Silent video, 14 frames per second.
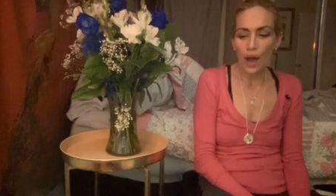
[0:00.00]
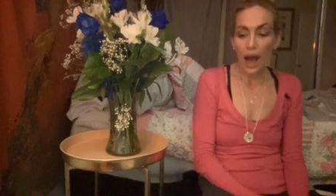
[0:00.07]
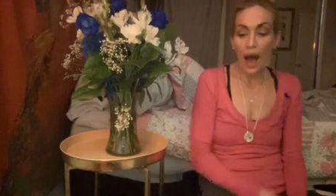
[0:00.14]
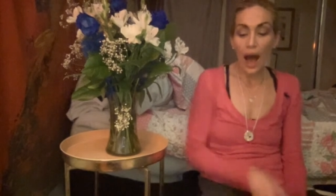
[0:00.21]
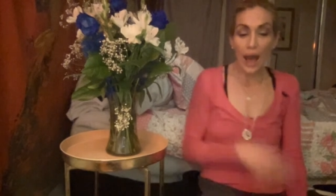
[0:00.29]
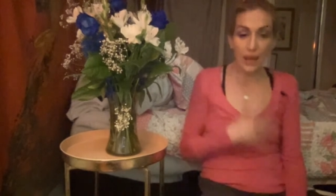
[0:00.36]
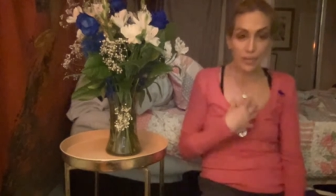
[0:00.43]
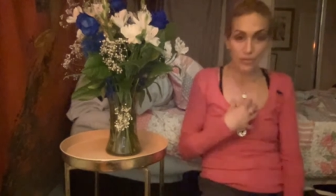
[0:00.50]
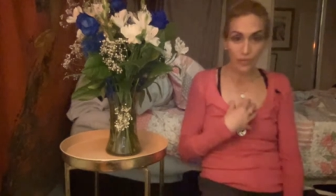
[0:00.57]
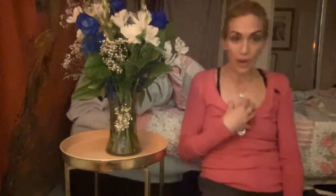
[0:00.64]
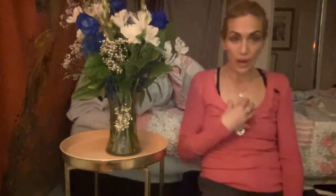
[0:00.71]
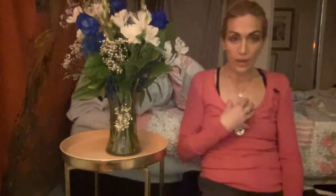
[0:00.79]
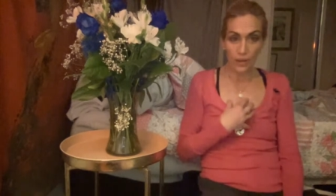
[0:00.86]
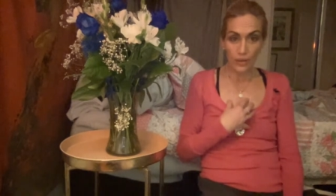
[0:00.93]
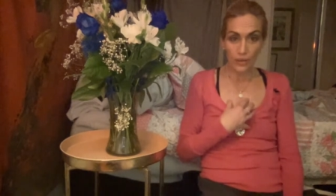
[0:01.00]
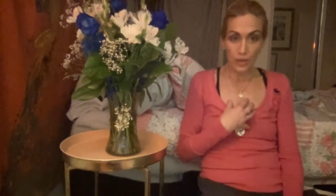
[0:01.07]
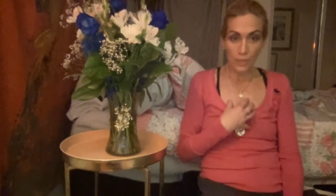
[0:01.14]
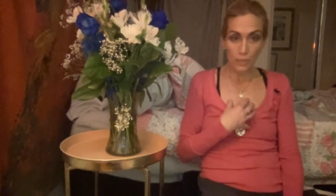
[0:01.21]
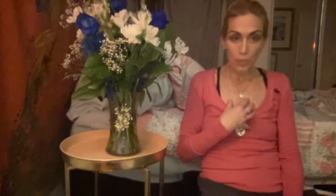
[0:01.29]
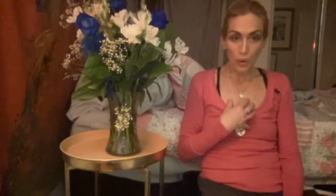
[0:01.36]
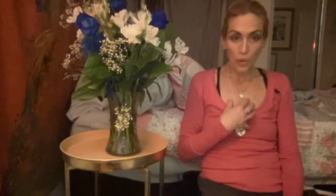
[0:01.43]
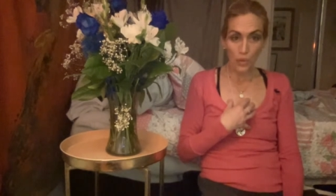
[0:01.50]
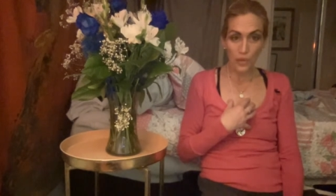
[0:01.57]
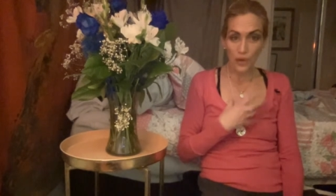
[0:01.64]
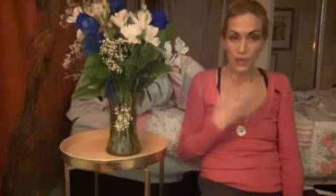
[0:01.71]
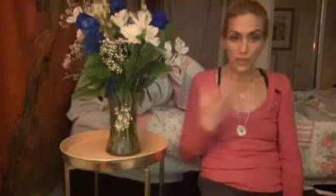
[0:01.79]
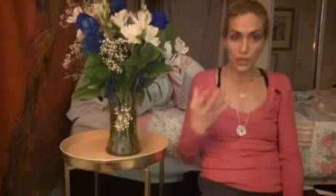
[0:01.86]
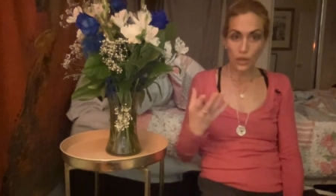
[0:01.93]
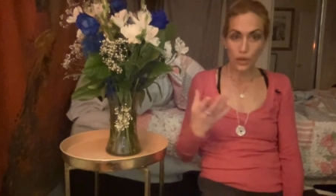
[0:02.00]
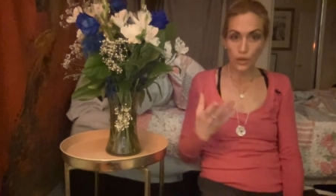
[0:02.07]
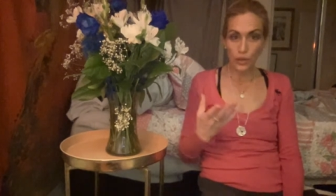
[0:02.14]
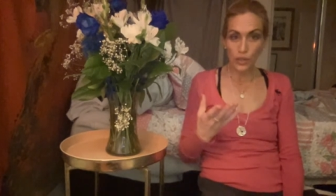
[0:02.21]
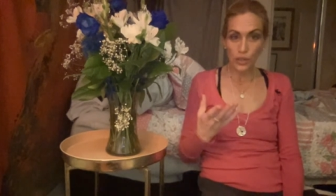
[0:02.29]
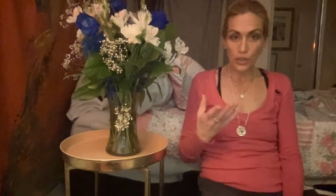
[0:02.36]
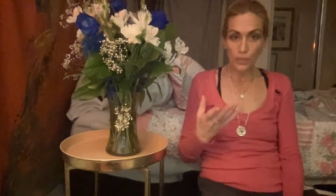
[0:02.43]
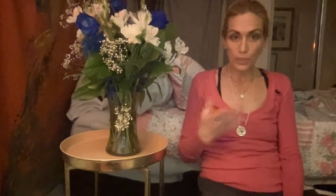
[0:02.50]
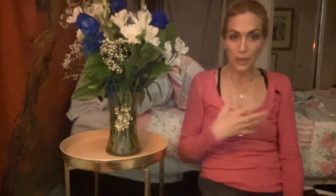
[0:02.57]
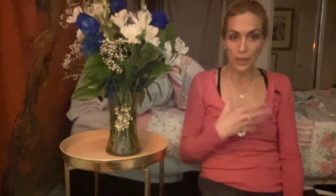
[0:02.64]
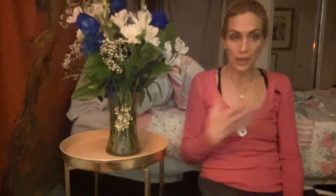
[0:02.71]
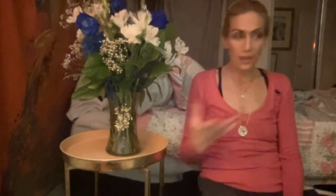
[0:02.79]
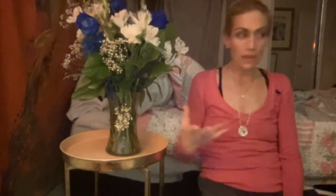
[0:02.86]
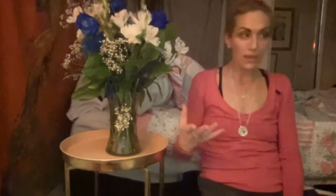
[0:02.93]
I felt that both of us could only just be like